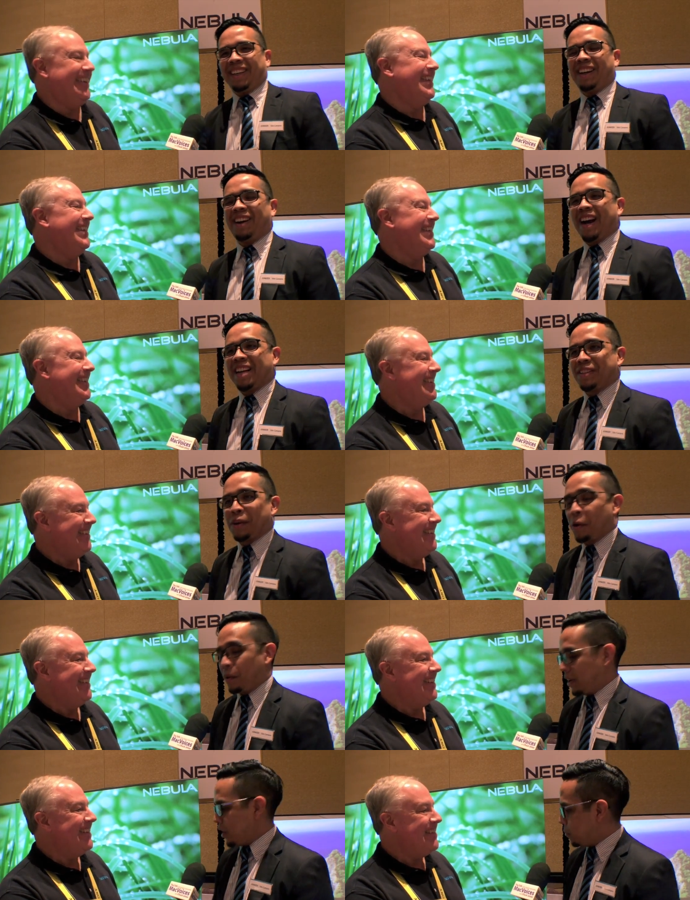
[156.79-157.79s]
Speaker 1: All right,
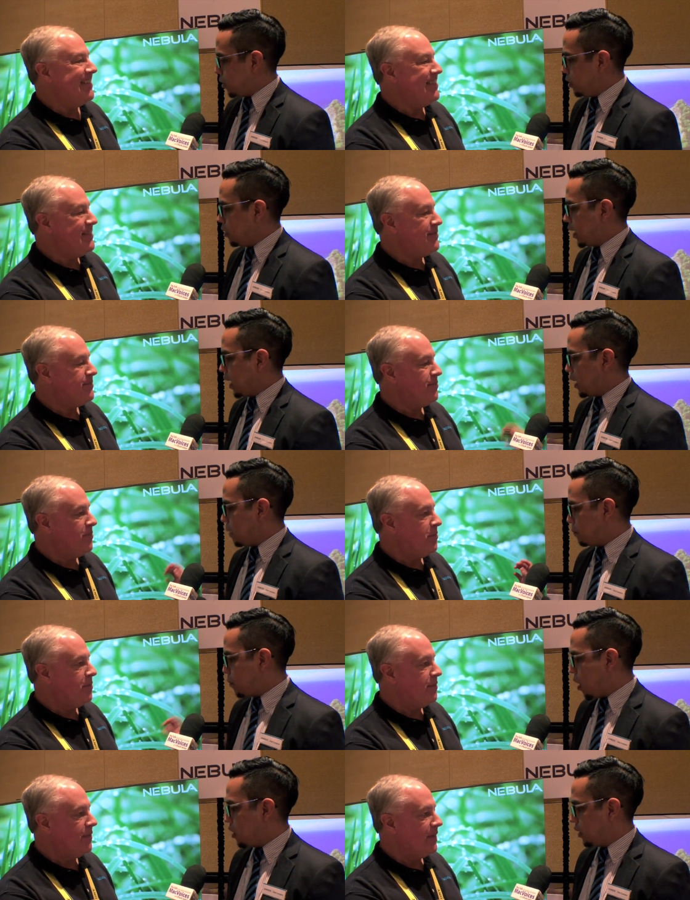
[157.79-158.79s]
so here we're looking at a
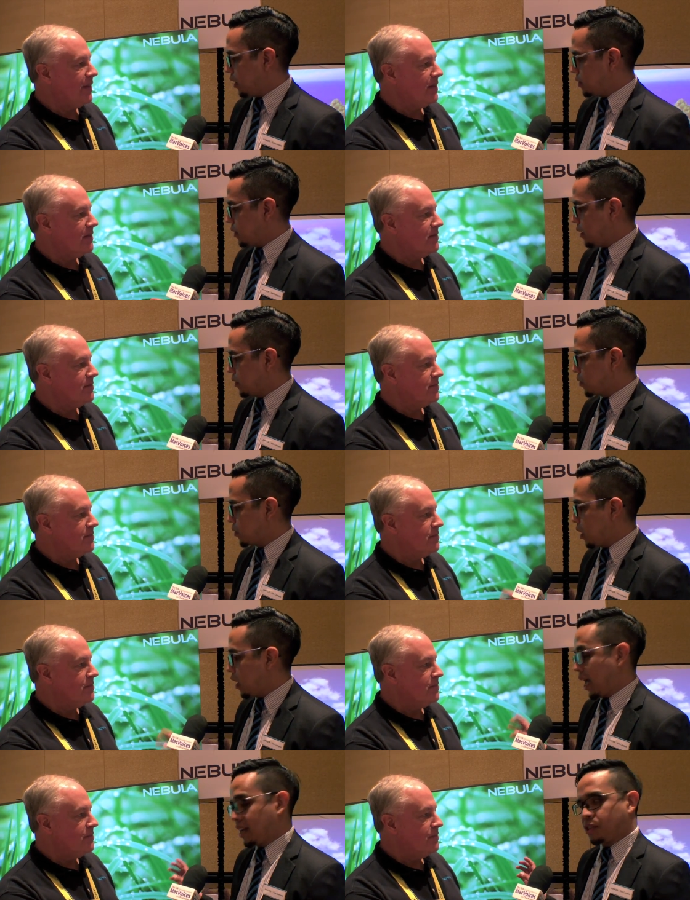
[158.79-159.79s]
product that's going to
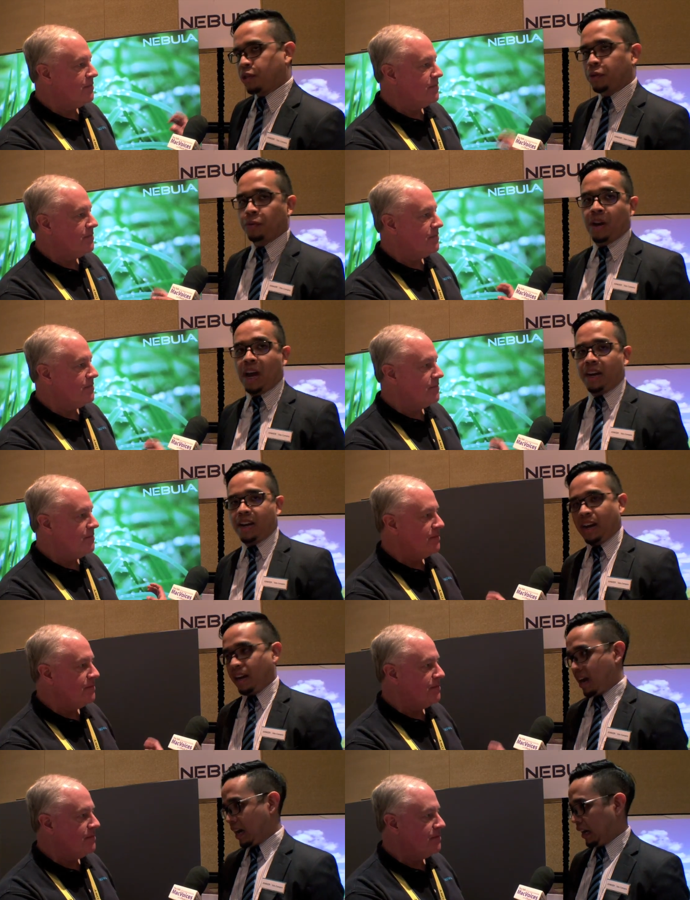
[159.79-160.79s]
start at two nine
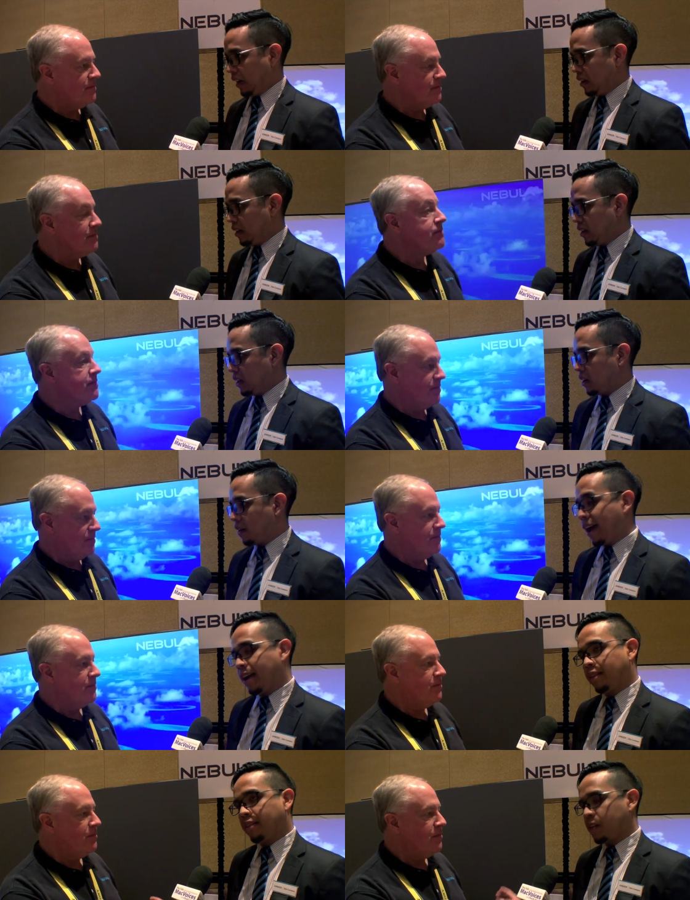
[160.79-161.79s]
nine nine. All
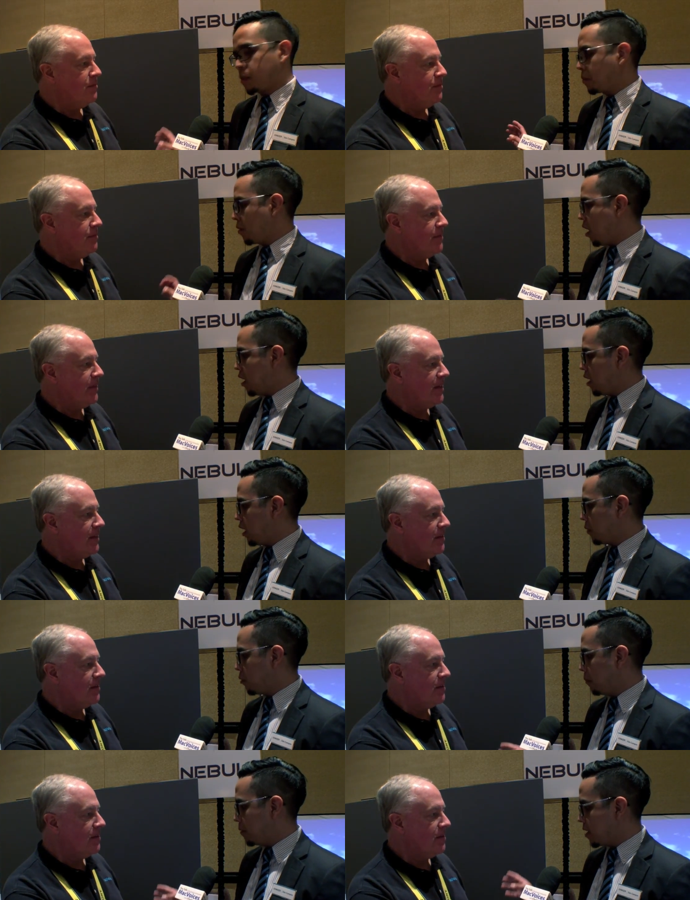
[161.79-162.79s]
right, this
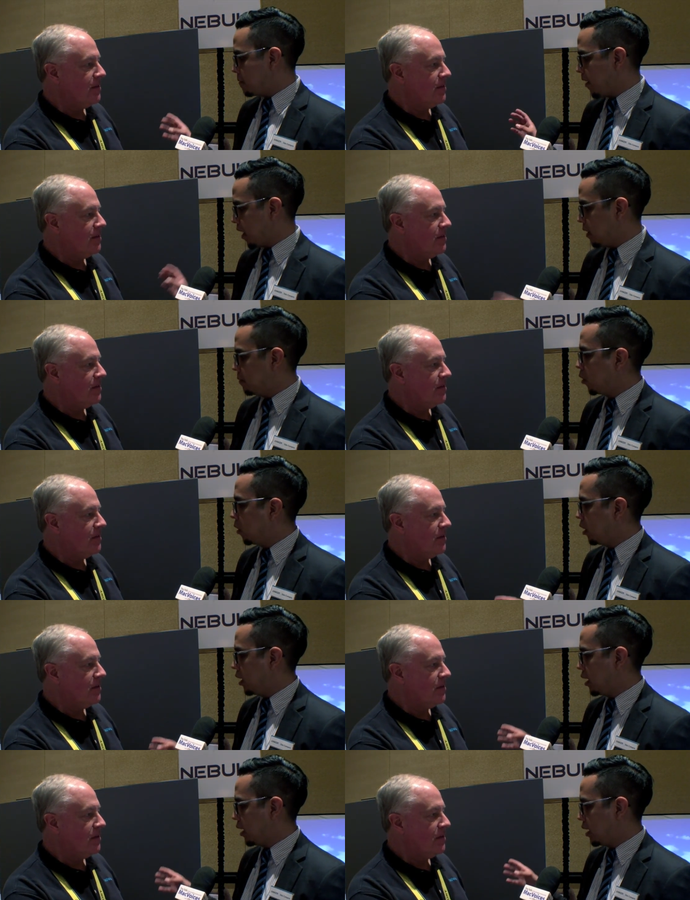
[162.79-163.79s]
product will be
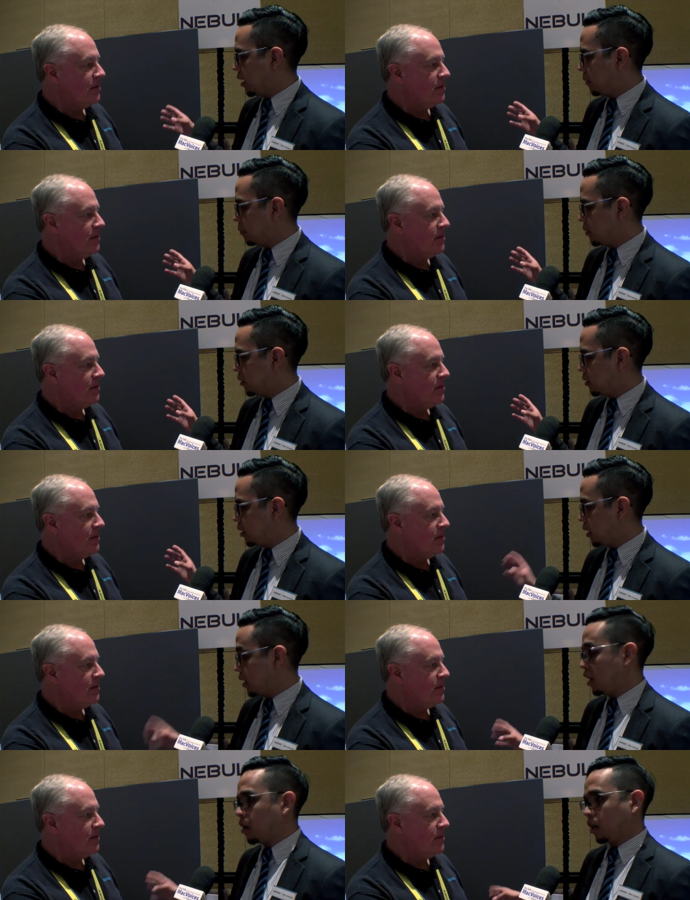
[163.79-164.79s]
available um,
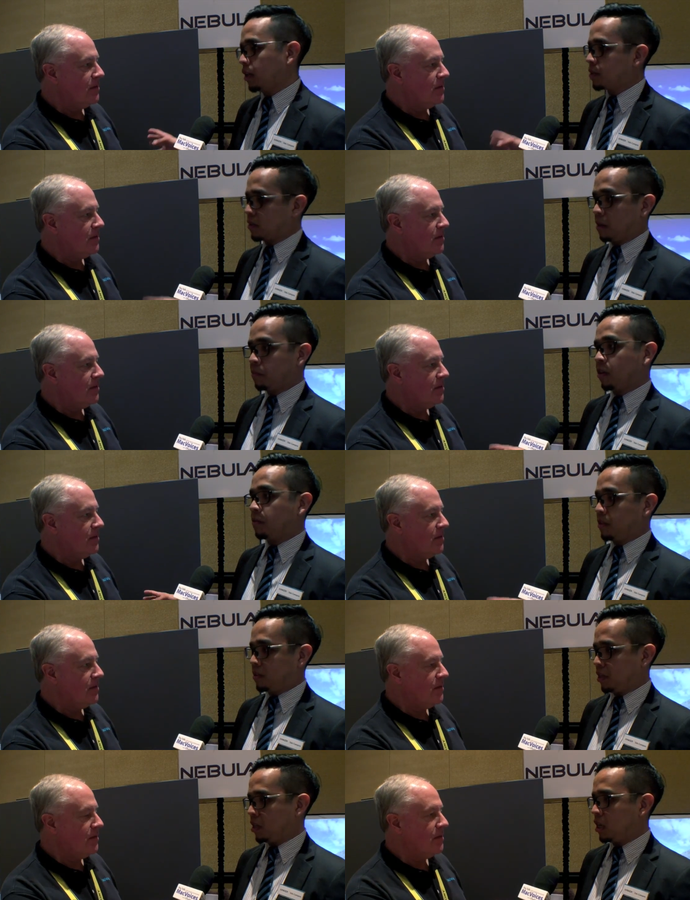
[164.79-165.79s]
in the early summer of
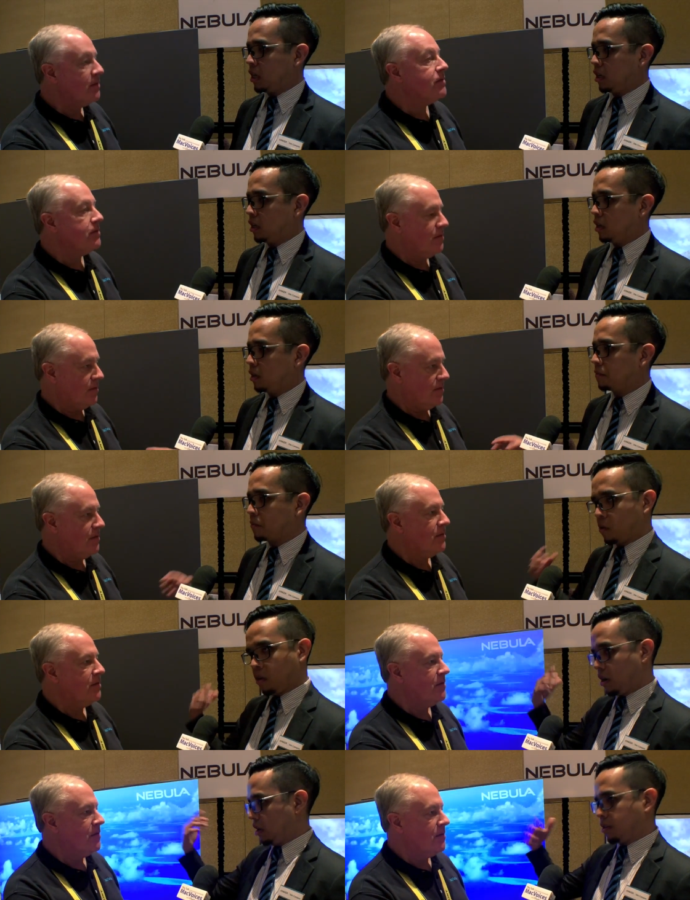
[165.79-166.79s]
this year.
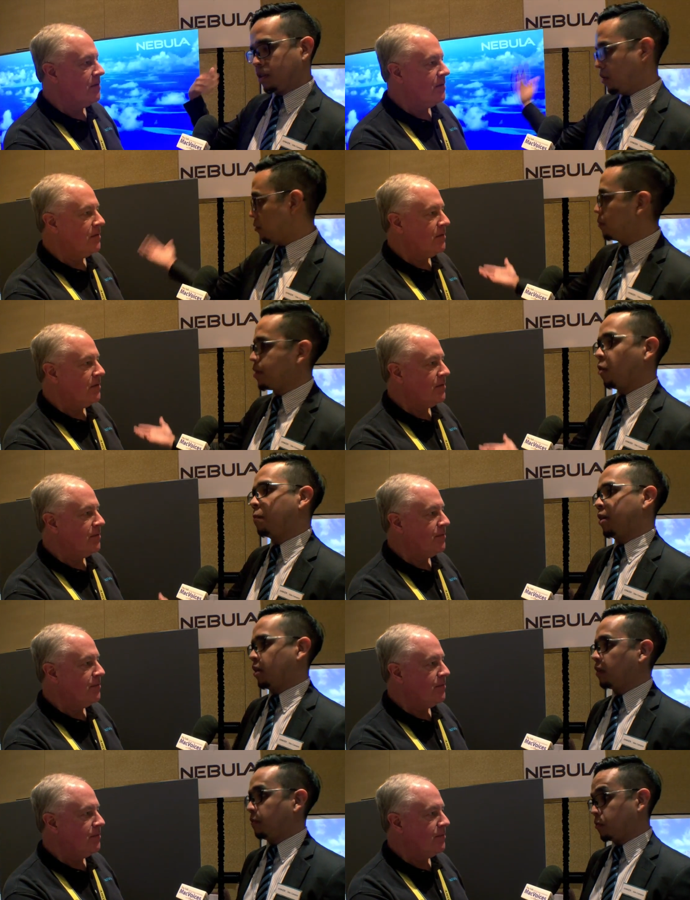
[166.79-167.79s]
For it will be
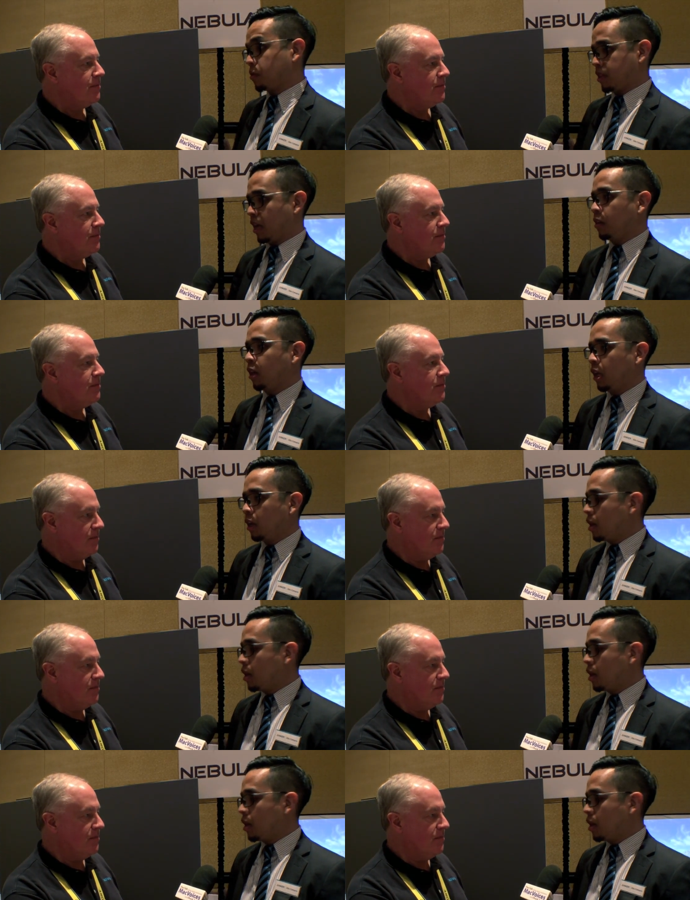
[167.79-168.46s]
open to, for sale.